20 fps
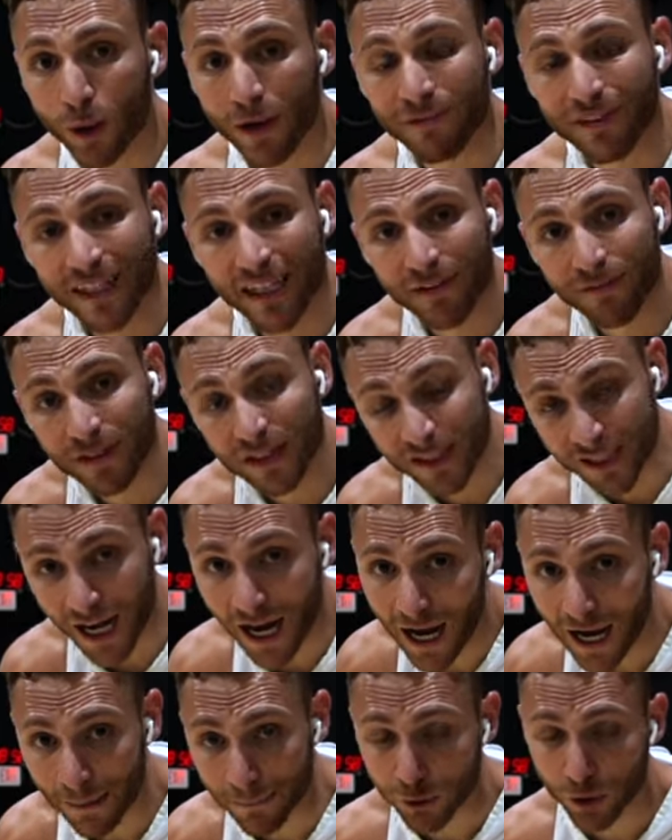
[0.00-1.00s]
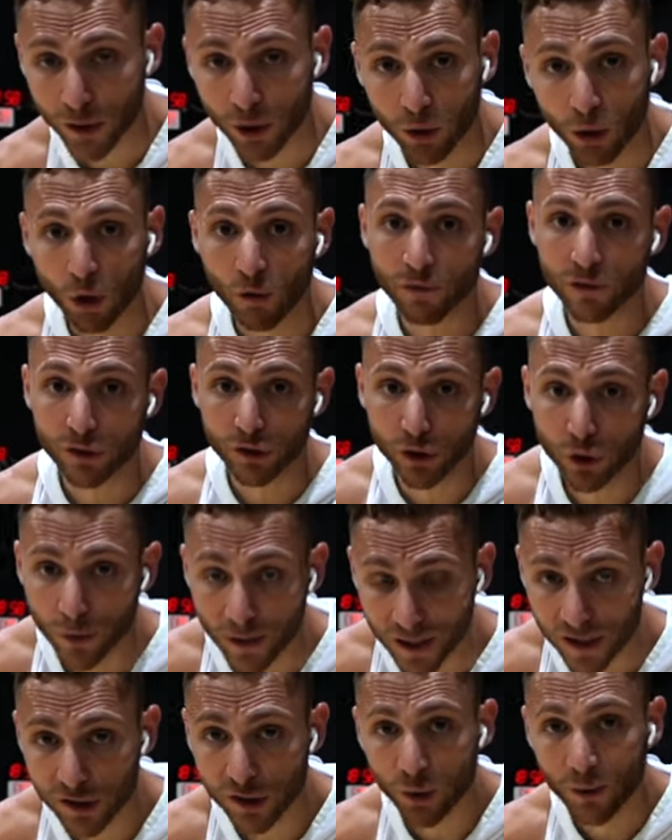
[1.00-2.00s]
I have to give it time so I don't overdo it.
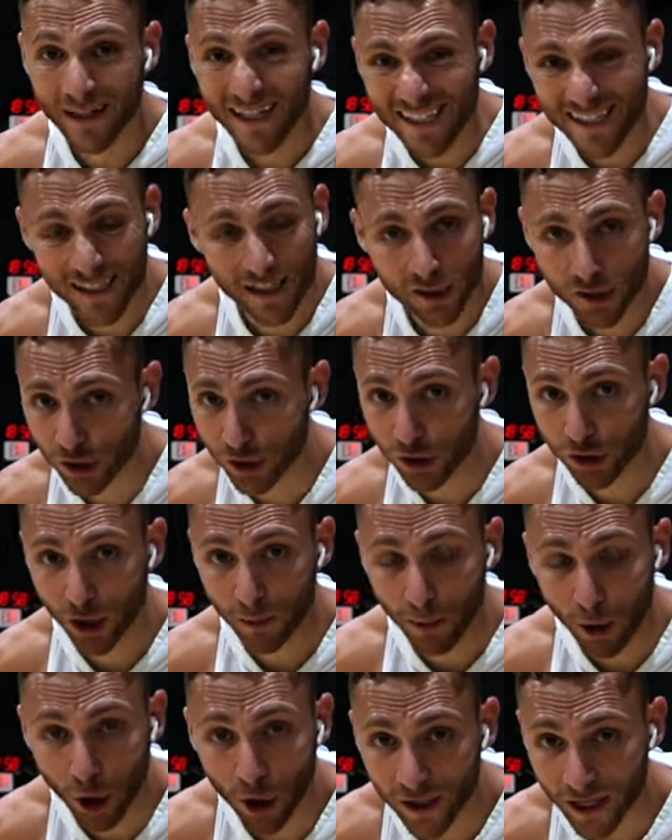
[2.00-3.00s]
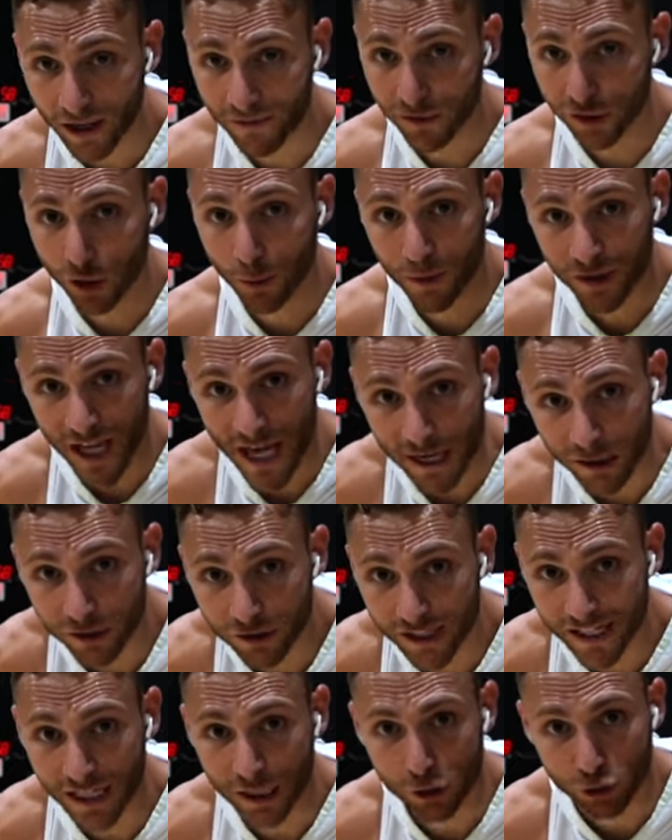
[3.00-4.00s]
It's so easy to just jump hard. I have so much
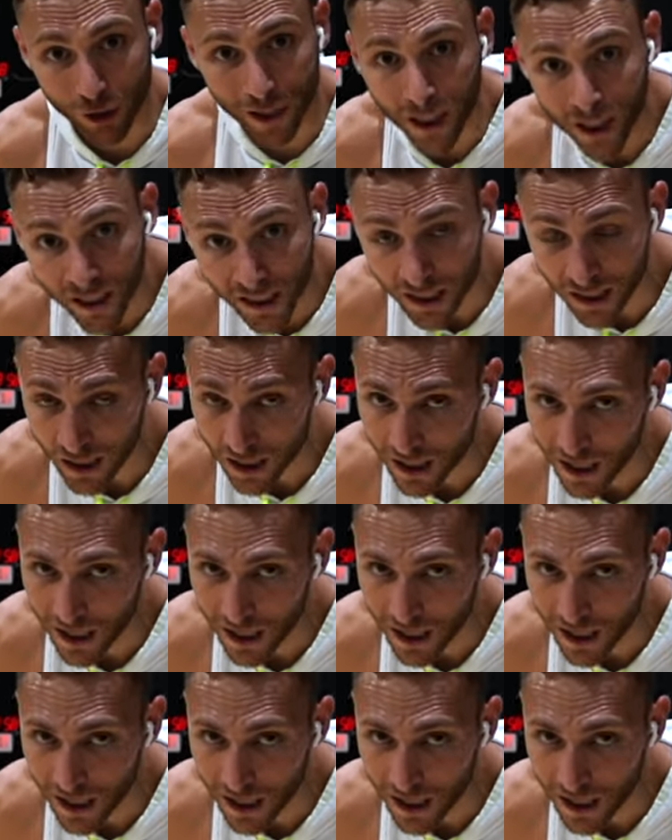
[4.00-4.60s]
energy and adrenaline,